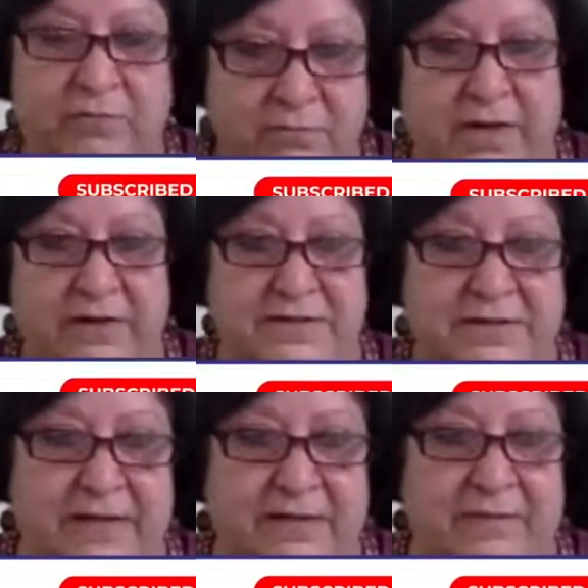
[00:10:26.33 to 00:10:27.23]

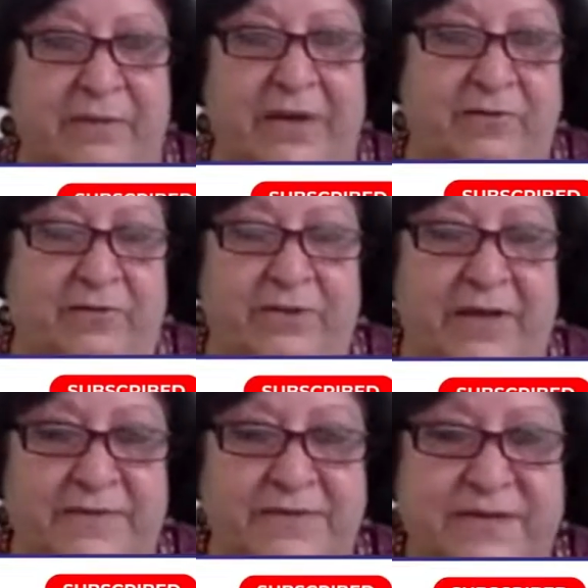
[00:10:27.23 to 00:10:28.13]
Understand the pain on the
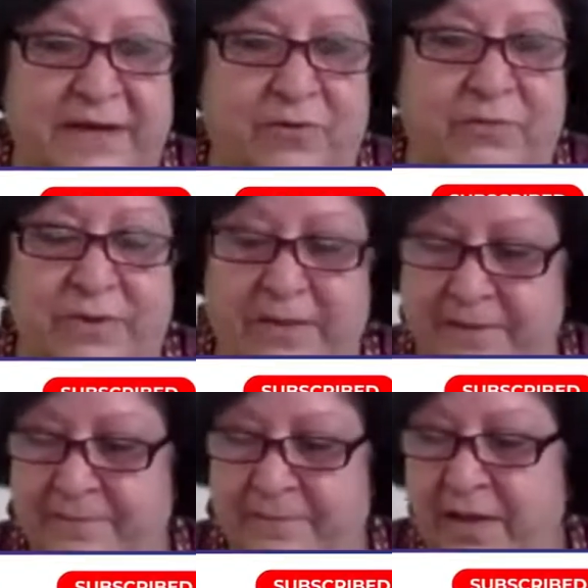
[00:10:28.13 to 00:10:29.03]
other side over there.
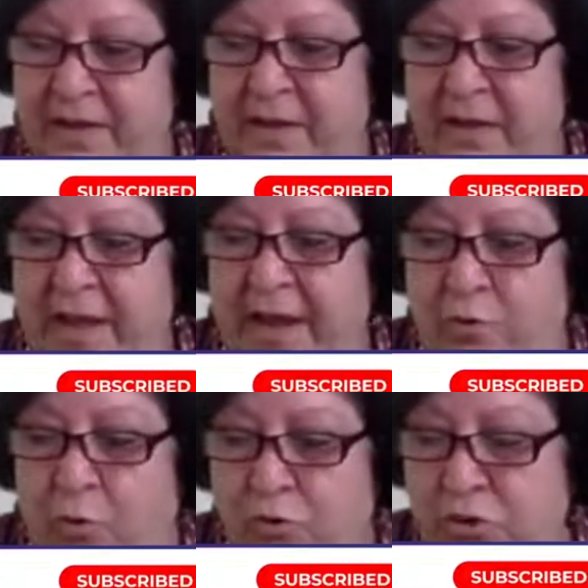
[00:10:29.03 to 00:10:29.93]

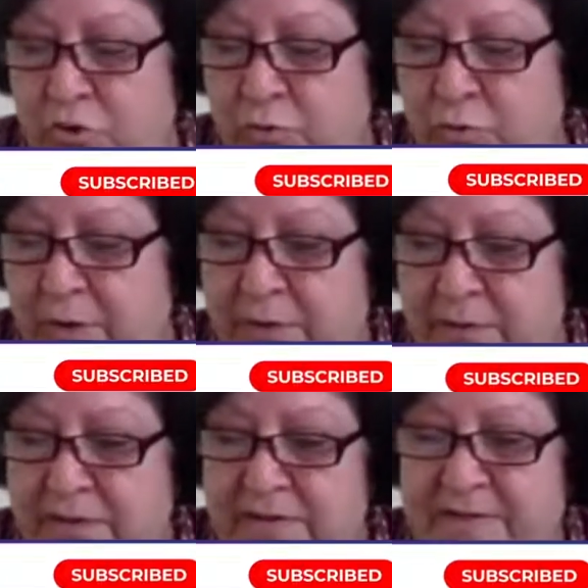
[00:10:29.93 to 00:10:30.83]
And also,
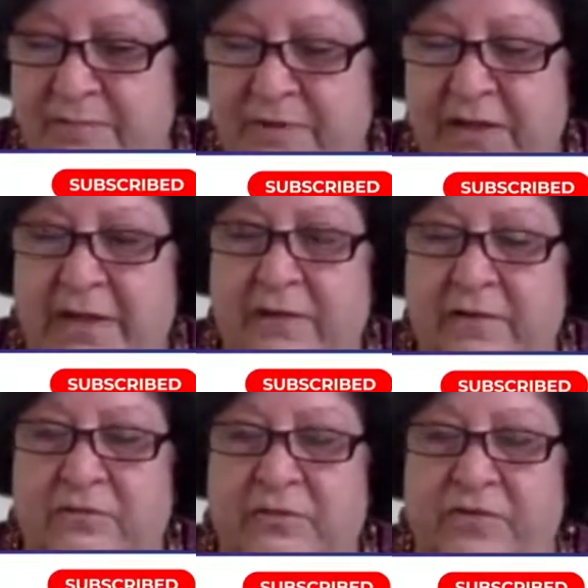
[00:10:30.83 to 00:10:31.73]
there is something like
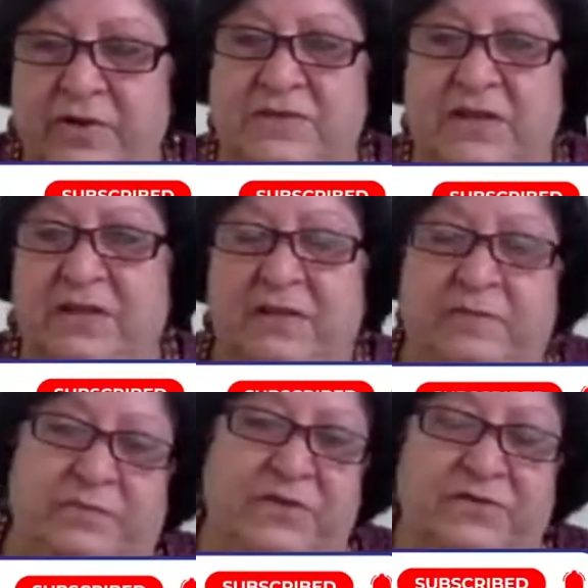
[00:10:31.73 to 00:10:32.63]
the first thing that
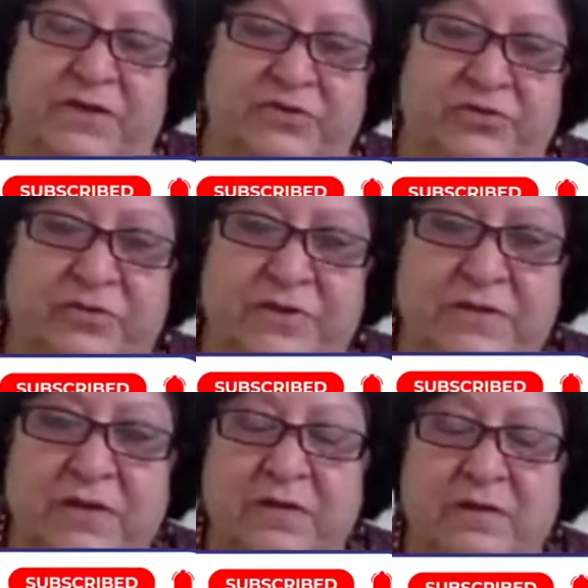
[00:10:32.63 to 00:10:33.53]
the teacher has to do
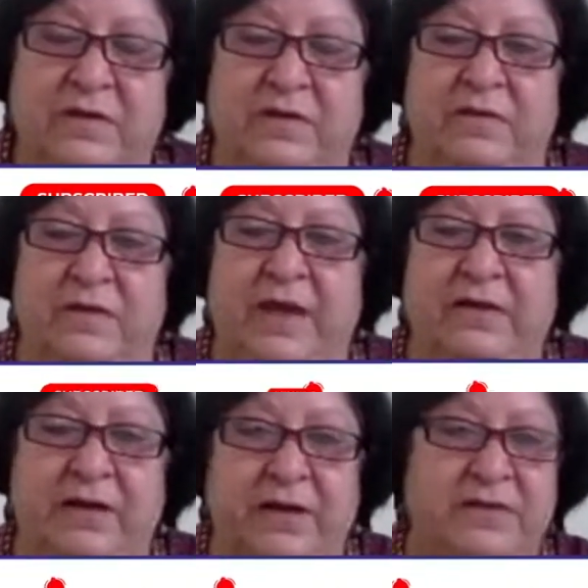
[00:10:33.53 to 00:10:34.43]
is
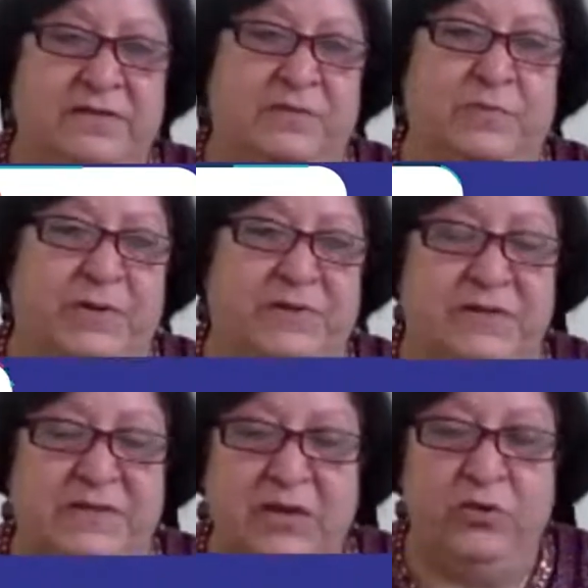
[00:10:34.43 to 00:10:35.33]
encourage this
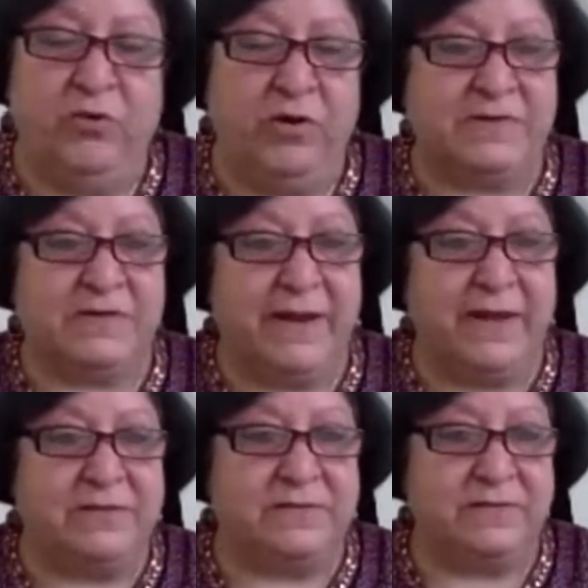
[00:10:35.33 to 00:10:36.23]
person, saying, "You got
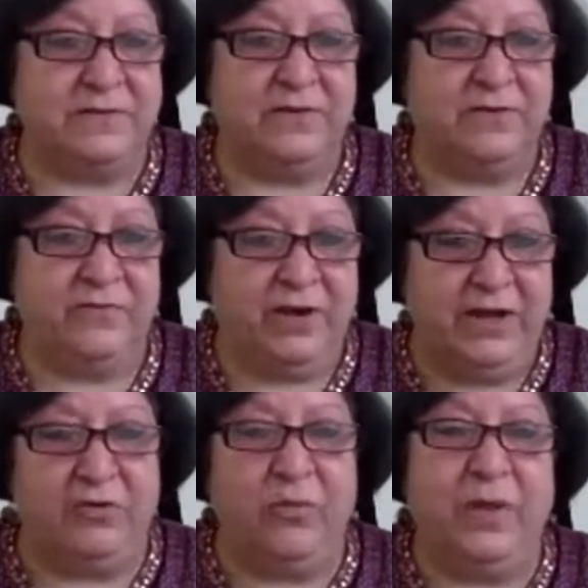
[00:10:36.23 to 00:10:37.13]
strengths,
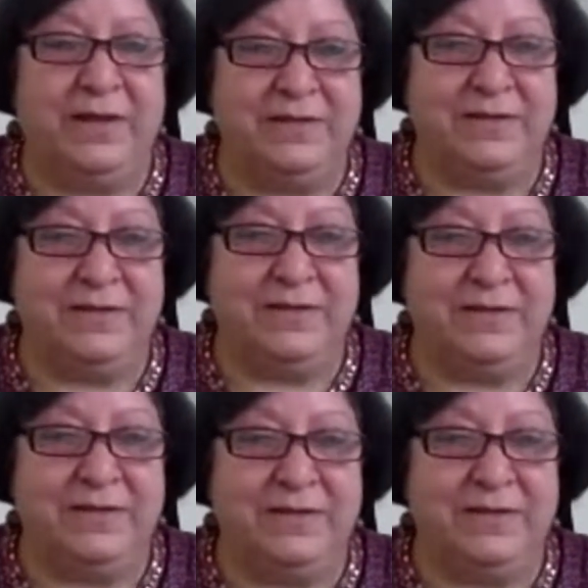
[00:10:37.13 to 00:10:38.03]
forget your
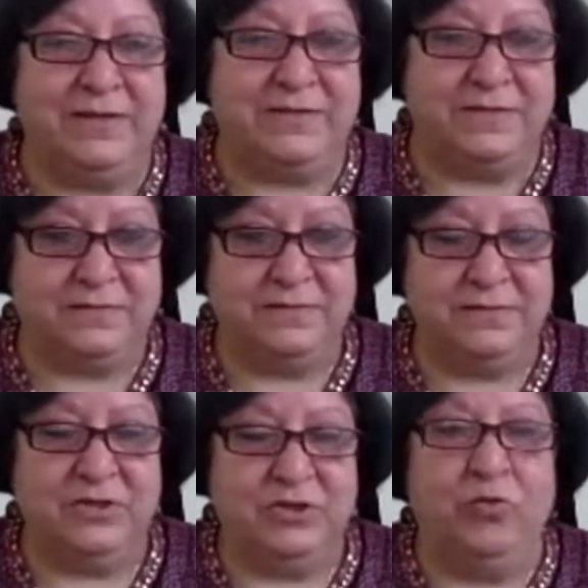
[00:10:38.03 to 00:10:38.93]

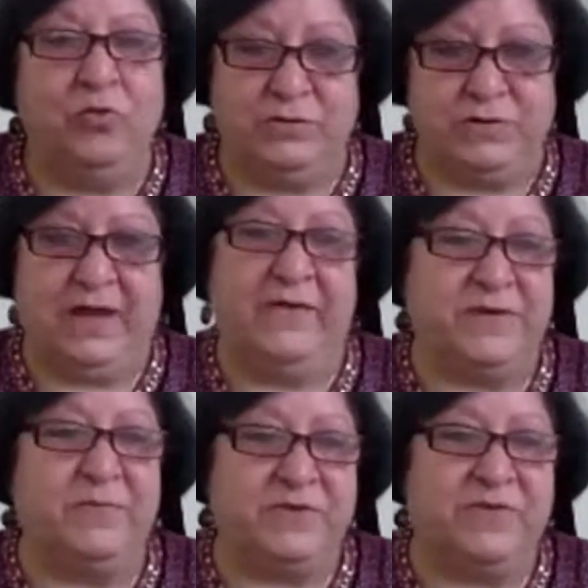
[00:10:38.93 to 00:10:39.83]
weaknesses. You also have
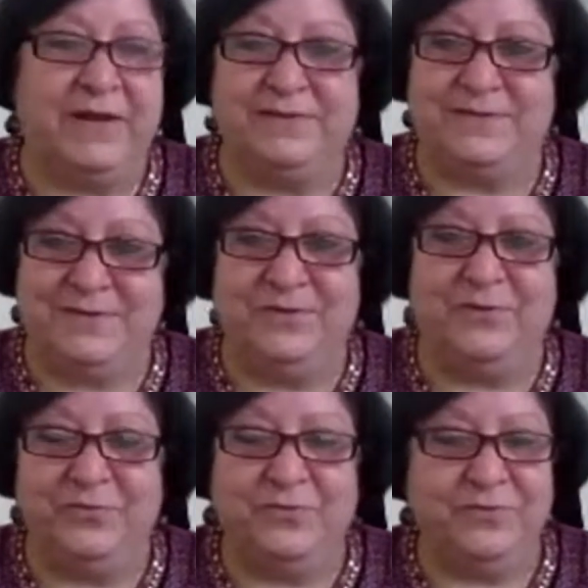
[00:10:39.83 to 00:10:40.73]
some strengths in
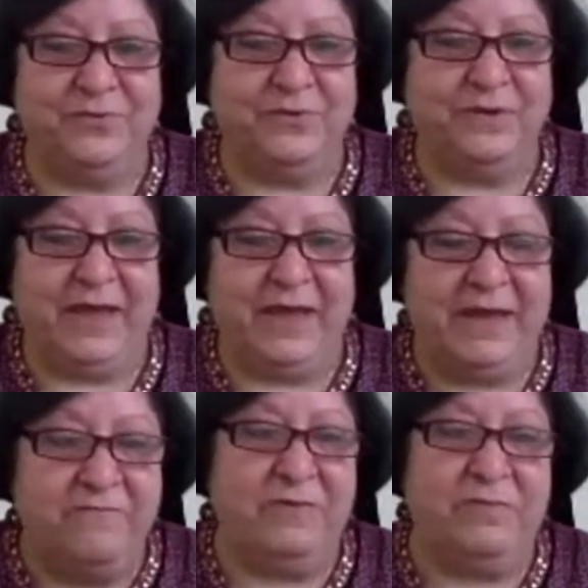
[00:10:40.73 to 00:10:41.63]
you." And
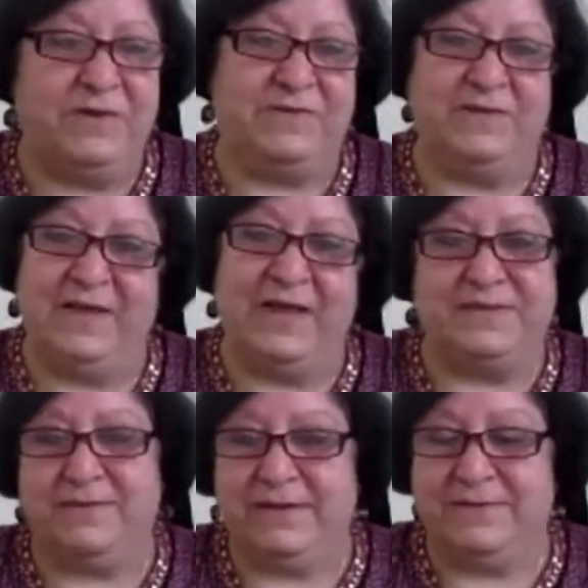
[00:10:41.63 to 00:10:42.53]
every person has
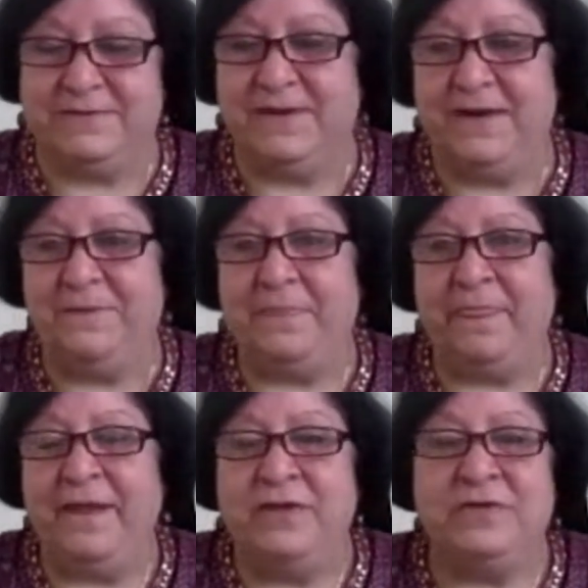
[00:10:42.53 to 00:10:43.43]
strengths, right?
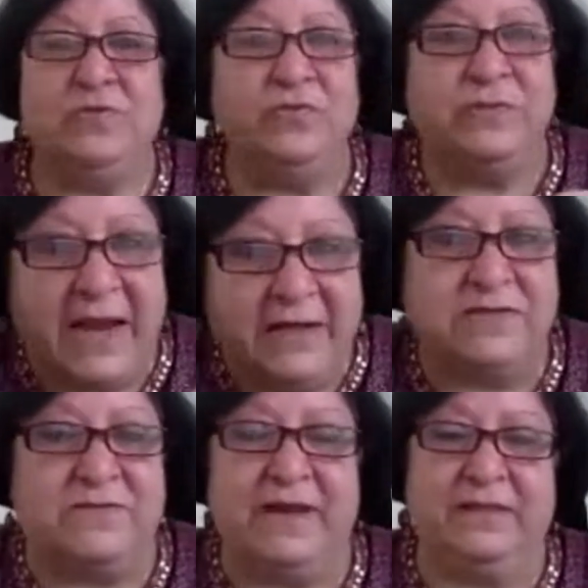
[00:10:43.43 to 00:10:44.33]
So that
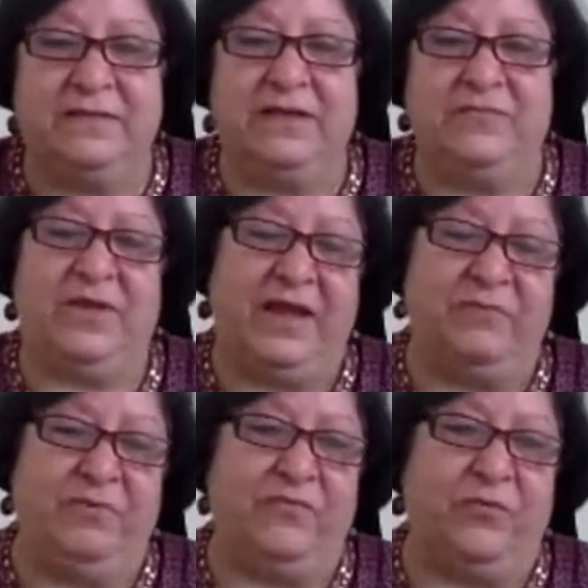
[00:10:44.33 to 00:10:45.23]
strength, if they can
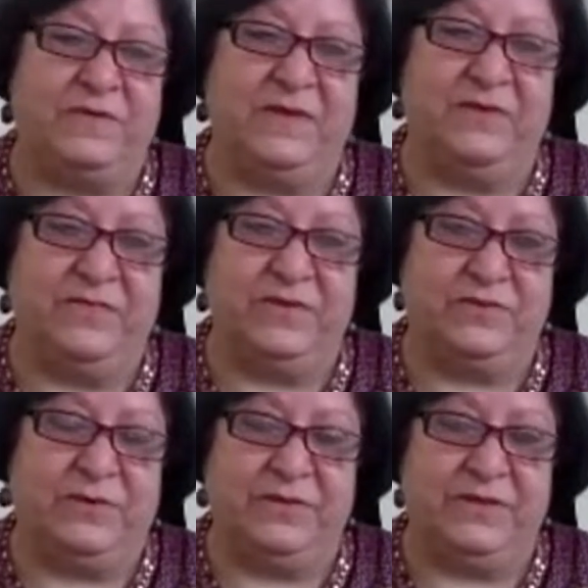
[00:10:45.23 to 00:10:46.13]
be focusing first
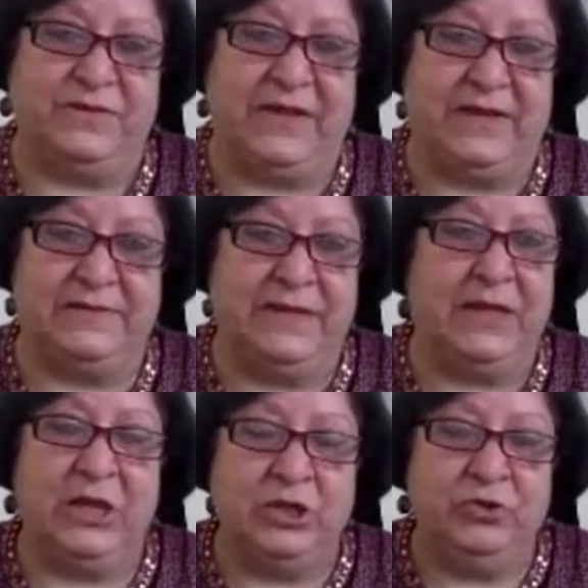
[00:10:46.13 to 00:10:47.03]
on the child,
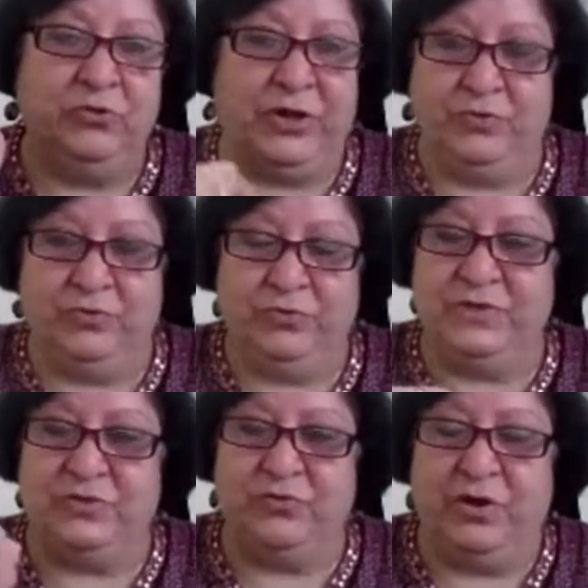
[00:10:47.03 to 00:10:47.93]
saying, "You can do
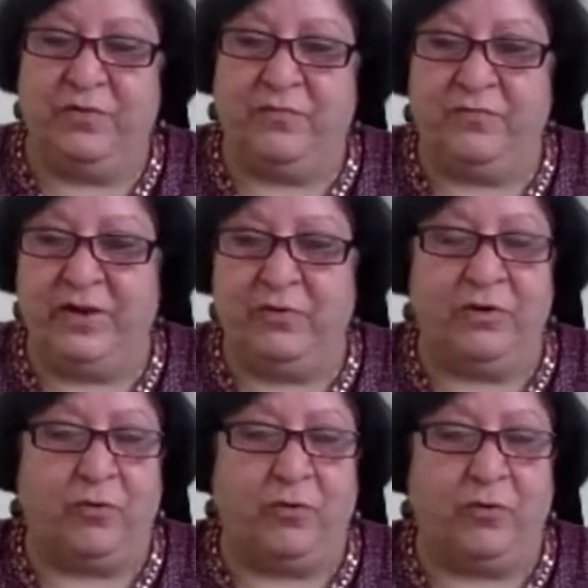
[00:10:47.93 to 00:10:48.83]
this, you are a very good